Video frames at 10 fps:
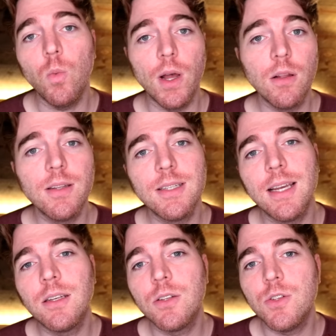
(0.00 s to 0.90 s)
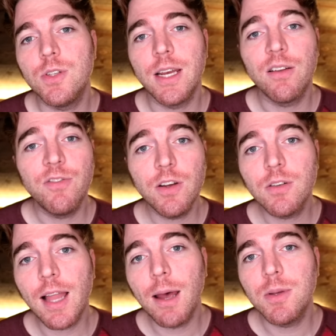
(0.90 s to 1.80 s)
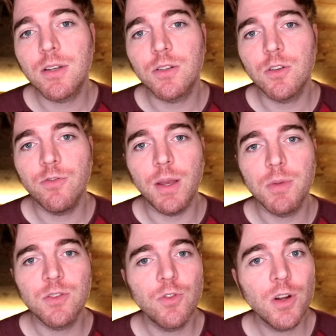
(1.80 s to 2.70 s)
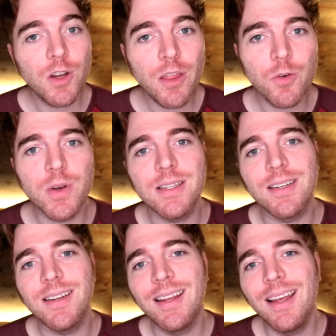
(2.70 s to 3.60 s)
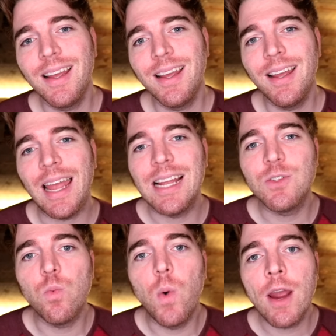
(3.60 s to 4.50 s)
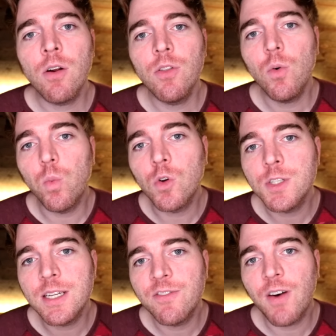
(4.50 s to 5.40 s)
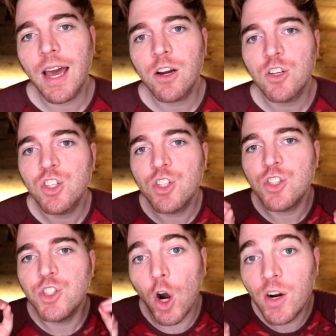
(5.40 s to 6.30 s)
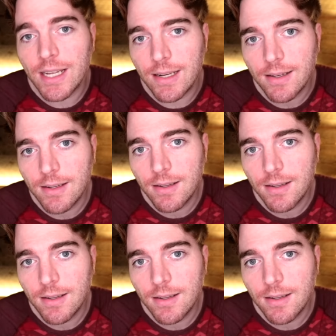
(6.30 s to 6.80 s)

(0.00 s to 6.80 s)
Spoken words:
Well, the Santa Susana Field Lab is also famous for another reason. It's where the Woolsey Fire started.